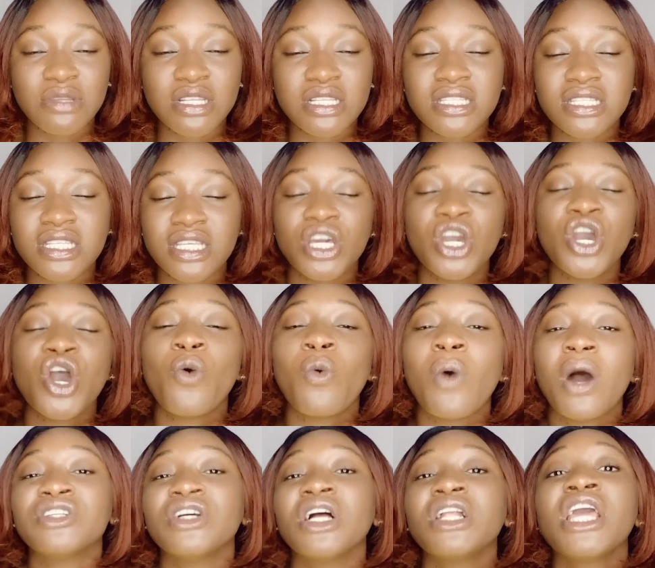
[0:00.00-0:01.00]
C will
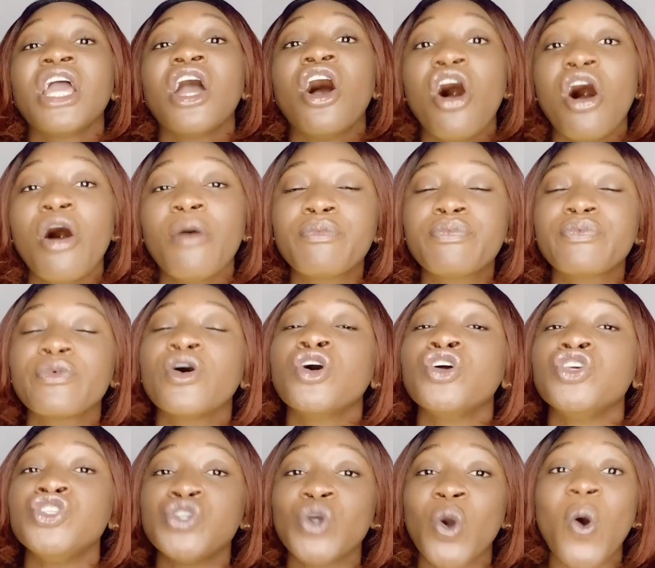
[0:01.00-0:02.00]
actually help
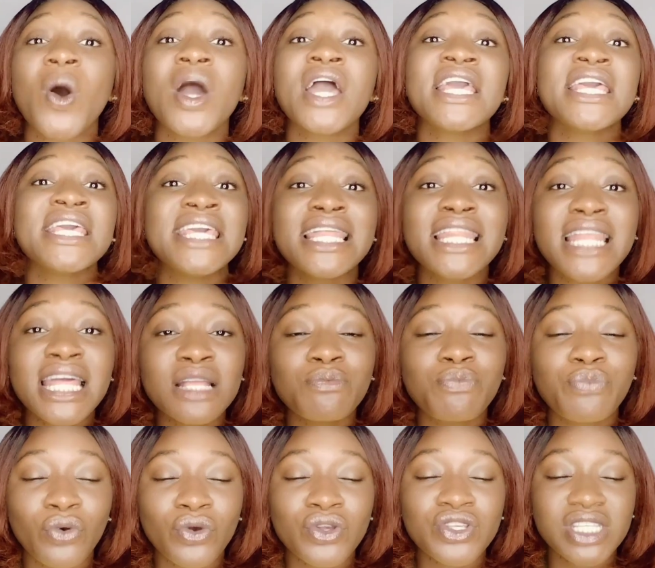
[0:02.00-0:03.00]
your healing
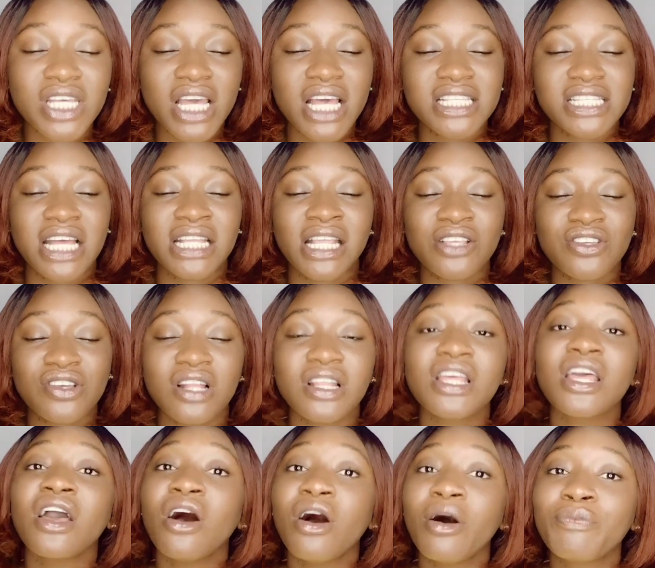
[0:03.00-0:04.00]
process and
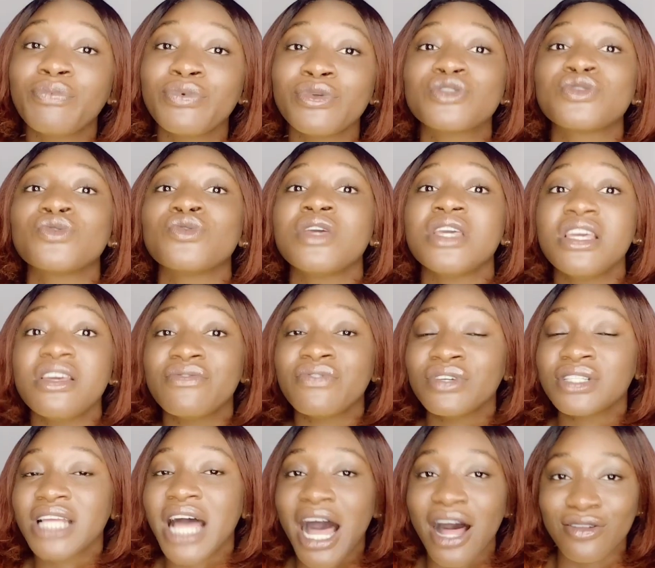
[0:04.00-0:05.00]
actually help you to
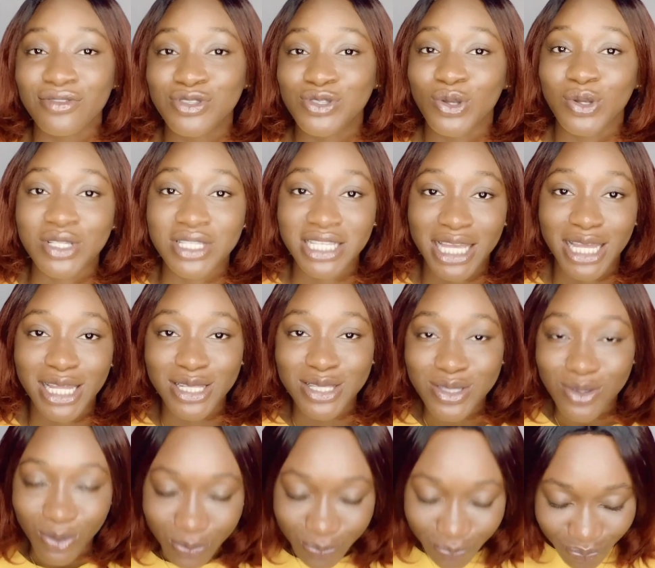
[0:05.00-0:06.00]
even out your skin
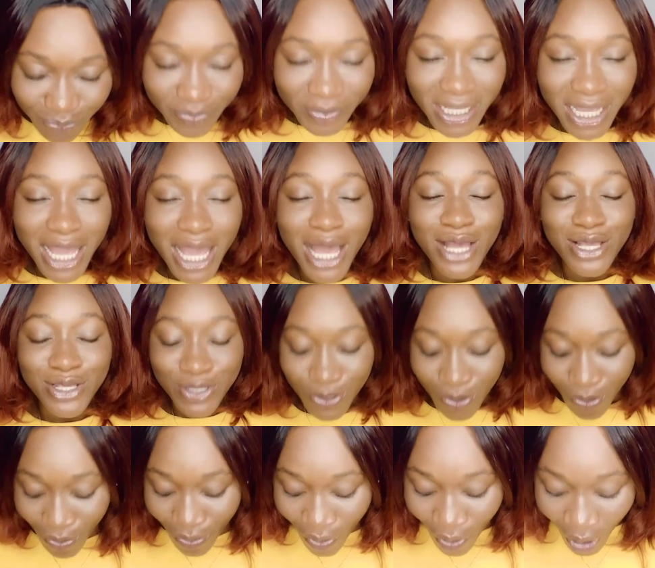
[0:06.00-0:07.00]
tone.
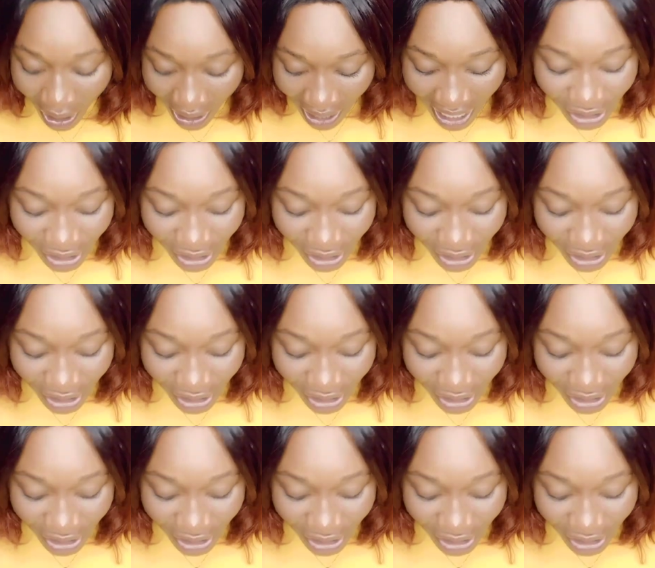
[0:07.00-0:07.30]
So let's